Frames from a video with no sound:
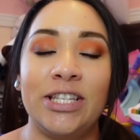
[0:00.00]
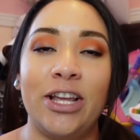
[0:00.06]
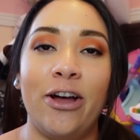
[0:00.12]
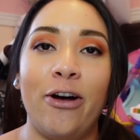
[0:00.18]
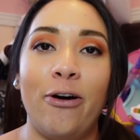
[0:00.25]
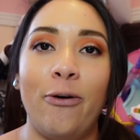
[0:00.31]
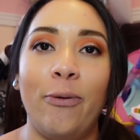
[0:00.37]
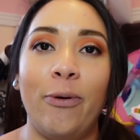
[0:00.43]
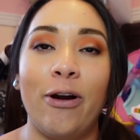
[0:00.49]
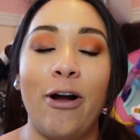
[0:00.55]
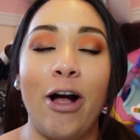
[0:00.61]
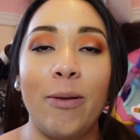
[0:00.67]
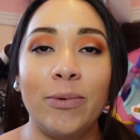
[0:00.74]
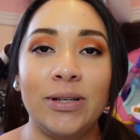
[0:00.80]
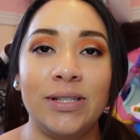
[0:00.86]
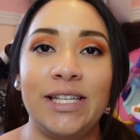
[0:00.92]
So we're
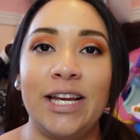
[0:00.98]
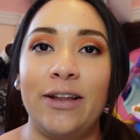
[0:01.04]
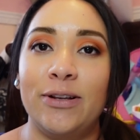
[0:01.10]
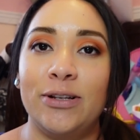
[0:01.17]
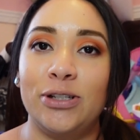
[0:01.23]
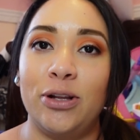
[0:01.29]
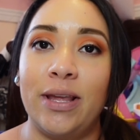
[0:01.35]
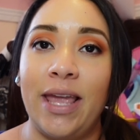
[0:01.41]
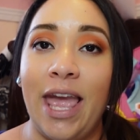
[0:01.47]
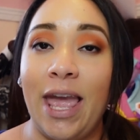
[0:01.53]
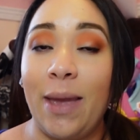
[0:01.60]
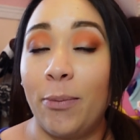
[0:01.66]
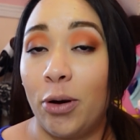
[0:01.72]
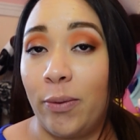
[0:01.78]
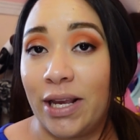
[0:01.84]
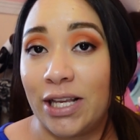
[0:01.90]
almost there. There's only eight
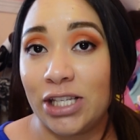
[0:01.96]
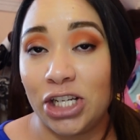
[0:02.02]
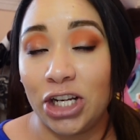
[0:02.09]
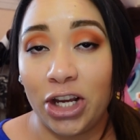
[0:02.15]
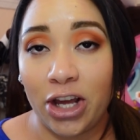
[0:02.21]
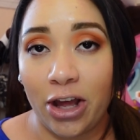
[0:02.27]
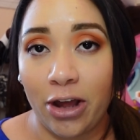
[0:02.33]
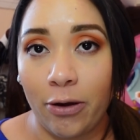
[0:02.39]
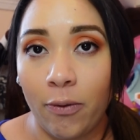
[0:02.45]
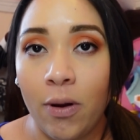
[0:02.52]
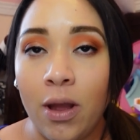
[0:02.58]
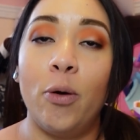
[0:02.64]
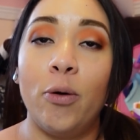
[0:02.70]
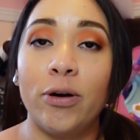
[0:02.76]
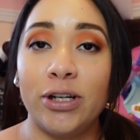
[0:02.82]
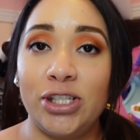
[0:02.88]
more weeks to go
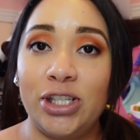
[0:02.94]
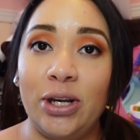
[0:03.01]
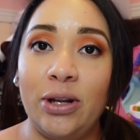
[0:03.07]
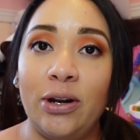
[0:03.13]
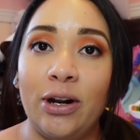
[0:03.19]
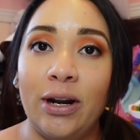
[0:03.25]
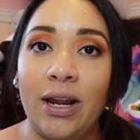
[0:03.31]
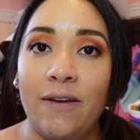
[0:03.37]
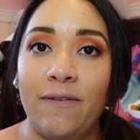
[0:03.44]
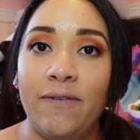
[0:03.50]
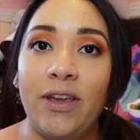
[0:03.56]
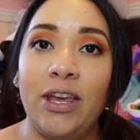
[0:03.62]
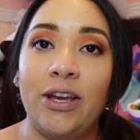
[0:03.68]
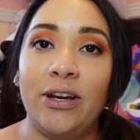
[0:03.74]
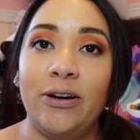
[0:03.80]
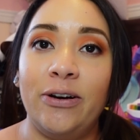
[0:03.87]
or sooner if
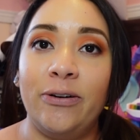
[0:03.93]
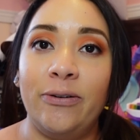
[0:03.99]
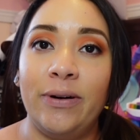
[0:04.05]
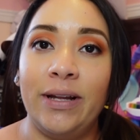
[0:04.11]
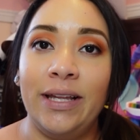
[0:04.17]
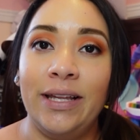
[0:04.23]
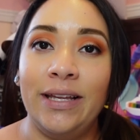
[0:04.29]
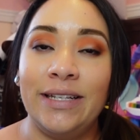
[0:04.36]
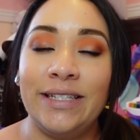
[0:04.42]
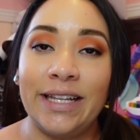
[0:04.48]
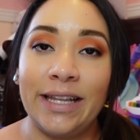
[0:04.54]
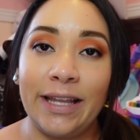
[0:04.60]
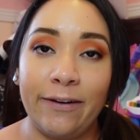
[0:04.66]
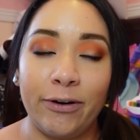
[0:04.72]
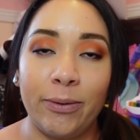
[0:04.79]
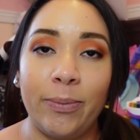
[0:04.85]
you
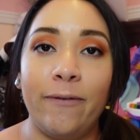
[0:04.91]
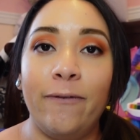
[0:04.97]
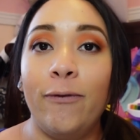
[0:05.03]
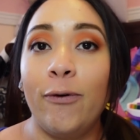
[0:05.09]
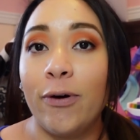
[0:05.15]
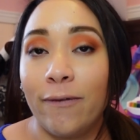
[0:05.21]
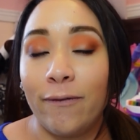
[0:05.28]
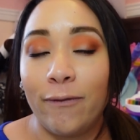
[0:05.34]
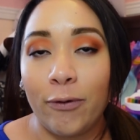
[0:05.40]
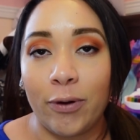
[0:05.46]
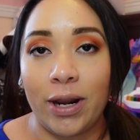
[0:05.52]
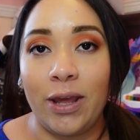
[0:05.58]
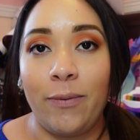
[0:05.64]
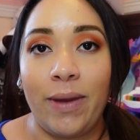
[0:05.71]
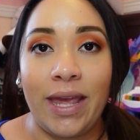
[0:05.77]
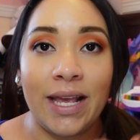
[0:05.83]
deliver before
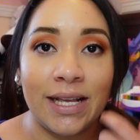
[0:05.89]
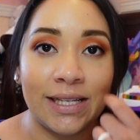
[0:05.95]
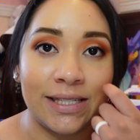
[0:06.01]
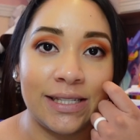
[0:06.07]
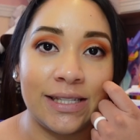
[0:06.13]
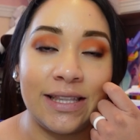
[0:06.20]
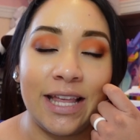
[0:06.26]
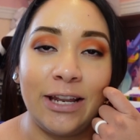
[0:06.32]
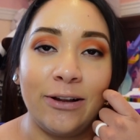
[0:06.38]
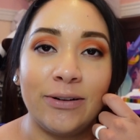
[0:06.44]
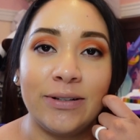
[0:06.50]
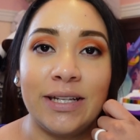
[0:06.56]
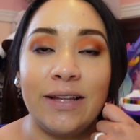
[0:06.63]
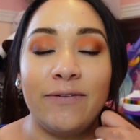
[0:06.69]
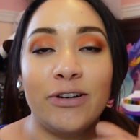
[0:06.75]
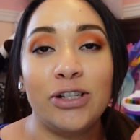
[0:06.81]
40 weeks, then you'll
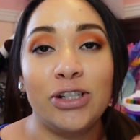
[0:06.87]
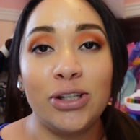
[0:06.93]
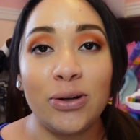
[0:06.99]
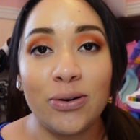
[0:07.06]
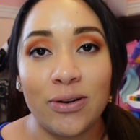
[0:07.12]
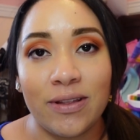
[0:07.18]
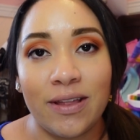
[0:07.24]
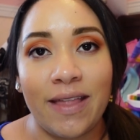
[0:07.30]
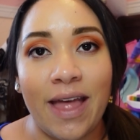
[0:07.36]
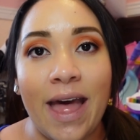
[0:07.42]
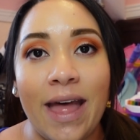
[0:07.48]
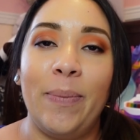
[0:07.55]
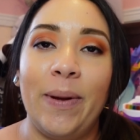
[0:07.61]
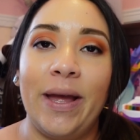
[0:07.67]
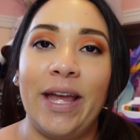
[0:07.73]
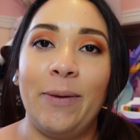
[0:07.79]
deliver sooner than
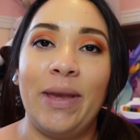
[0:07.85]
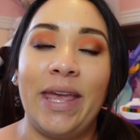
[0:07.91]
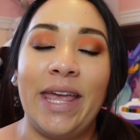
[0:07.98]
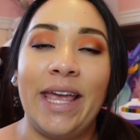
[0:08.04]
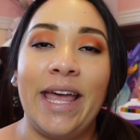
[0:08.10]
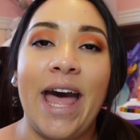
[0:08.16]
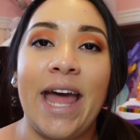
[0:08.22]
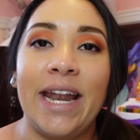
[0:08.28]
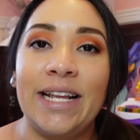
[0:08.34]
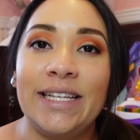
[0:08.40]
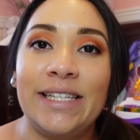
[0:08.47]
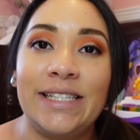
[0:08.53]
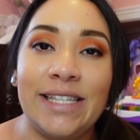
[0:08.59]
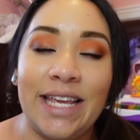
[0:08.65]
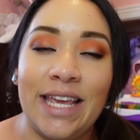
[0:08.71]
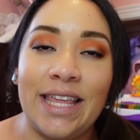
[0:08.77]
that. But we can kind of
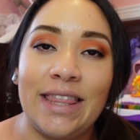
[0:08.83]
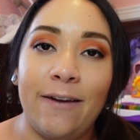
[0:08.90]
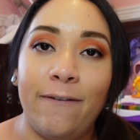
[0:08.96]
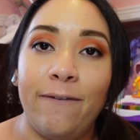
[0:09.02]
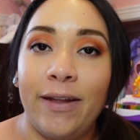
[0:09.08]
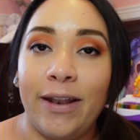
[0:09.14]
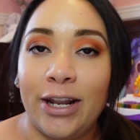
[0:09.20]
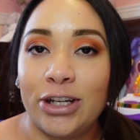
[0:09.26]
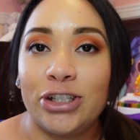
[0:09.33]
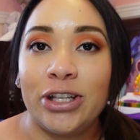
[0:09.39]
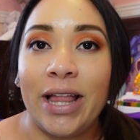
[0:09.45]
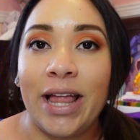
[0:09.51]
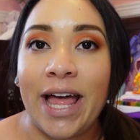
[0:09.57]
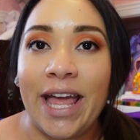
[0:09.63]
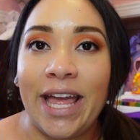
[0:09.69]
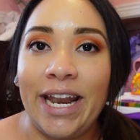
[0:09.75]
see the finish
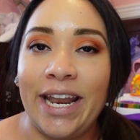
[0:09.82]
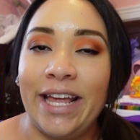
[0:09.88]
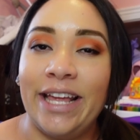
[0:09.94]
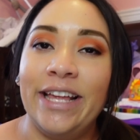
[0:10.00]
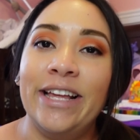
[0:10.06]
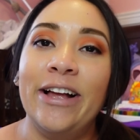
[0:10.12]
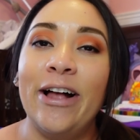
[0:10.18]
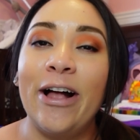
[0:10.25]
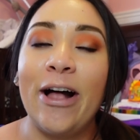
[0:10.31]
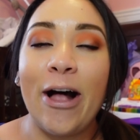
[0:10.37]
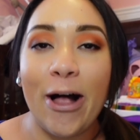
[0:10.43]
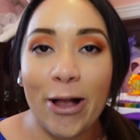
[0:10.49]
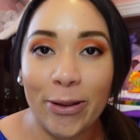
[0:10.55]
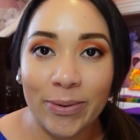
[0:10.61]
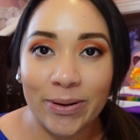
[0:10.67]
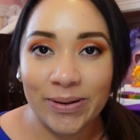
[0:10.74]
line
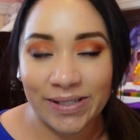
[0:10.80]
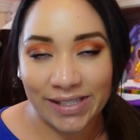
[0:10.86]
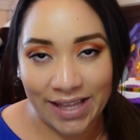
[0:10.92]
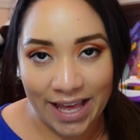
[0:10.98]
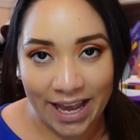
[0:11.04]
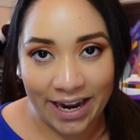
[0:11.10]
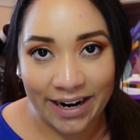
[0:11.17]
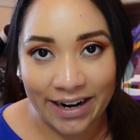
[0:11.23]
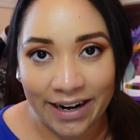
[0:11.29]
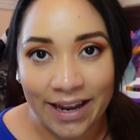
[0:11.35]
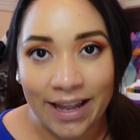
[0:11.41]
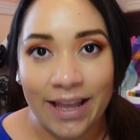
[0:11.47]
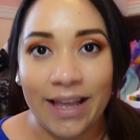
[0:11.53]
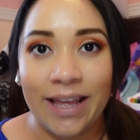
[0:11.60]
almost there.